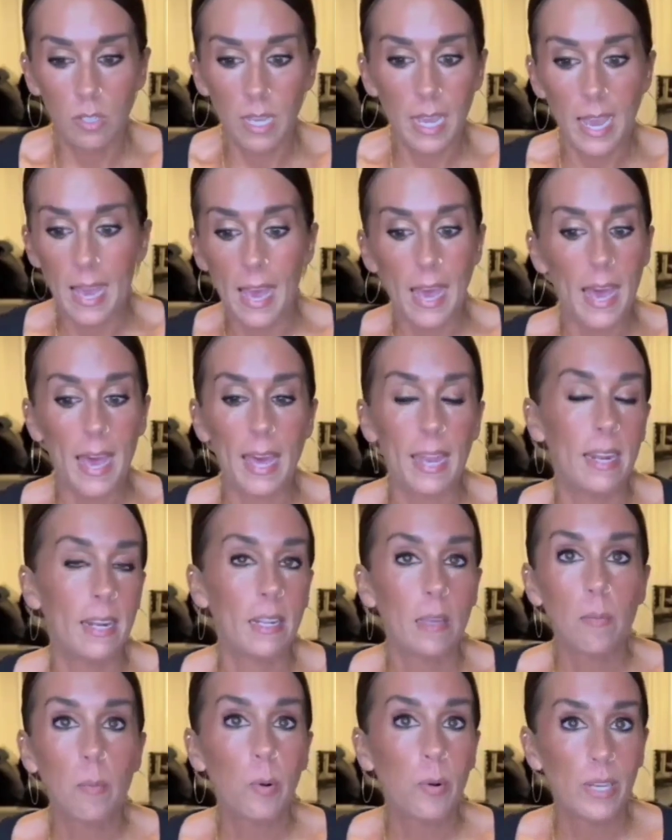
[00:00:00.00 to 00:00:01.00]
at
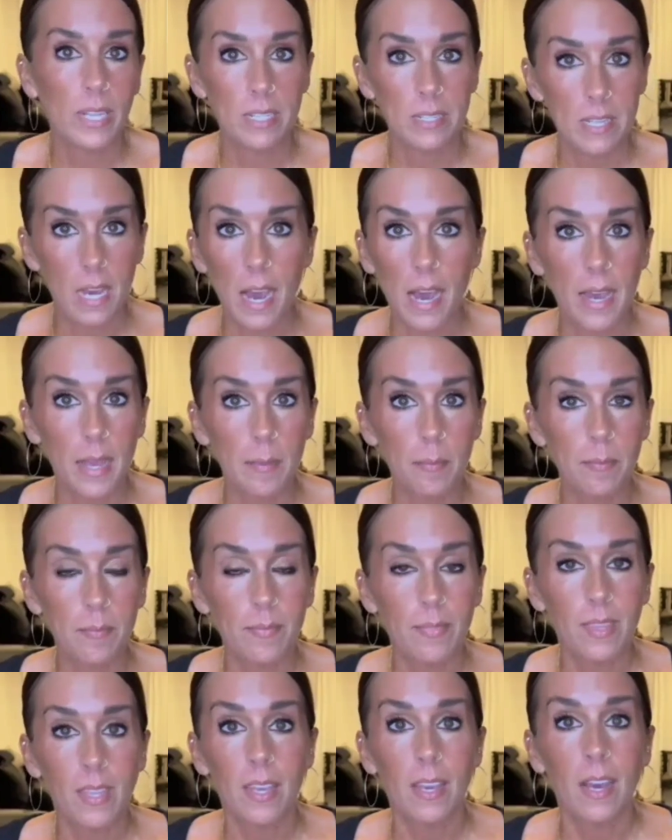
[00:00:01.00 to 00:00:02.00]
any point in time.
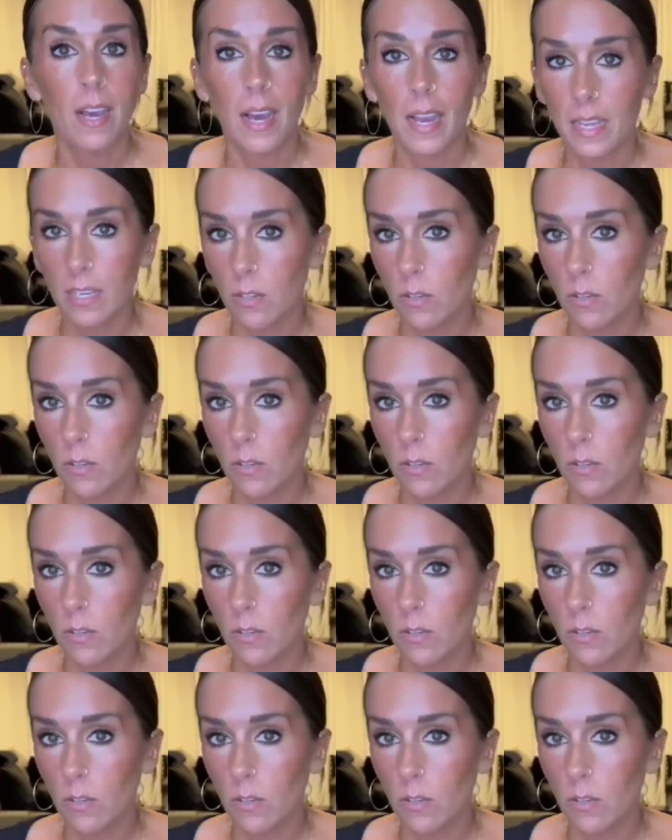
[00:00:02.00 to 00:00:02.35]
I